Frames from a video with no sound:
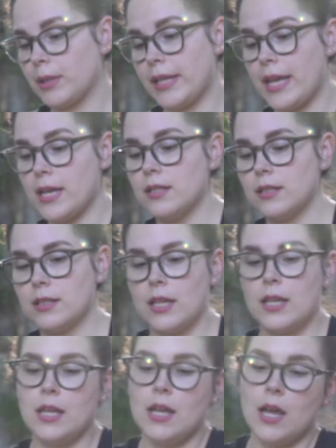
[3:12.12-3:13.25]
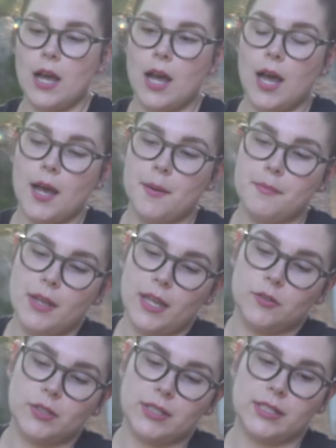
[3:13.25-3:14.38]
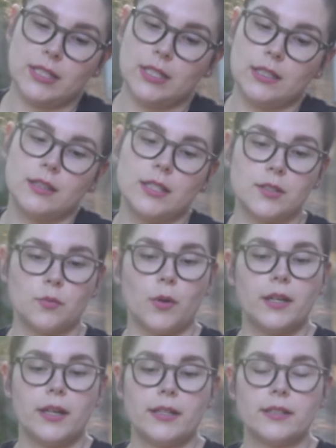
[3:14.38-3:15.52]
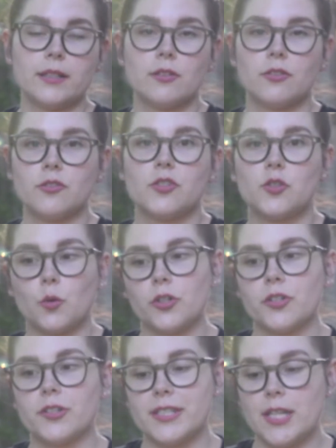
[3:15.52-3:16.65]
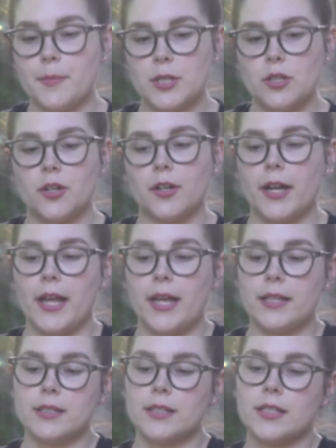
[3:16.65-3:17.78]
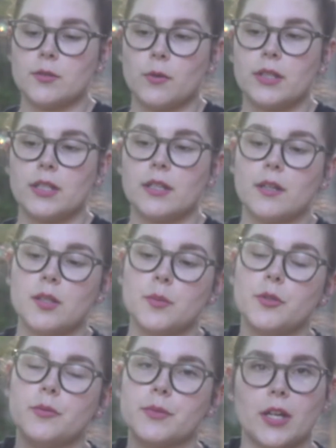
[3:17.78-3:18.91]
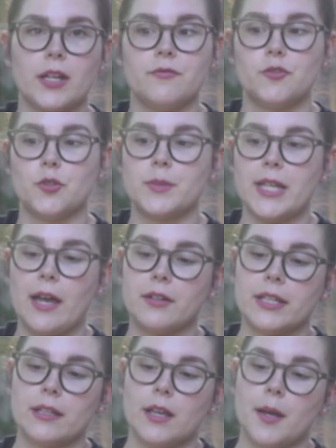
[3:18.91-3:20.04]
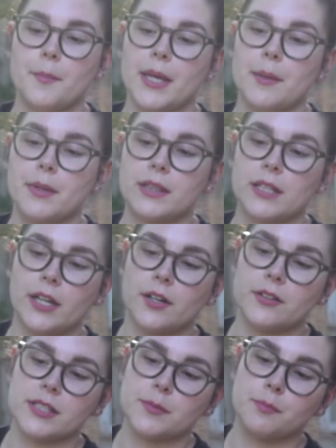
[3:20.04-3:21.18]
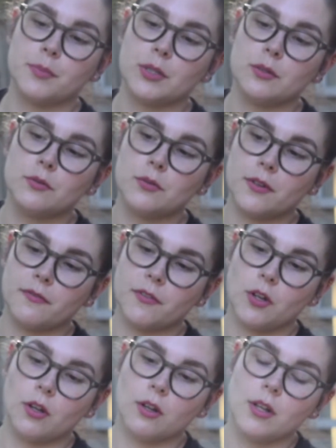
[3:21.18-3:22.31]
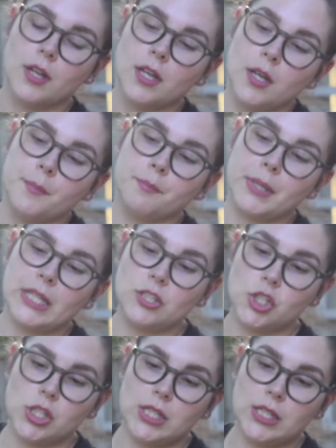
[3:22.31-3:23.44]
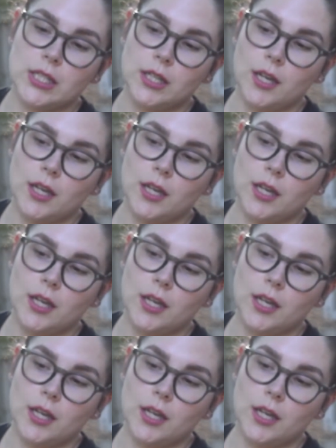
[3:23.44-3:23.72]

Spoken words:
plant, and you can see this one is a little shorter, stubbier, and this one, the blooms kind of droop down a bit, but they are this beautiful peachy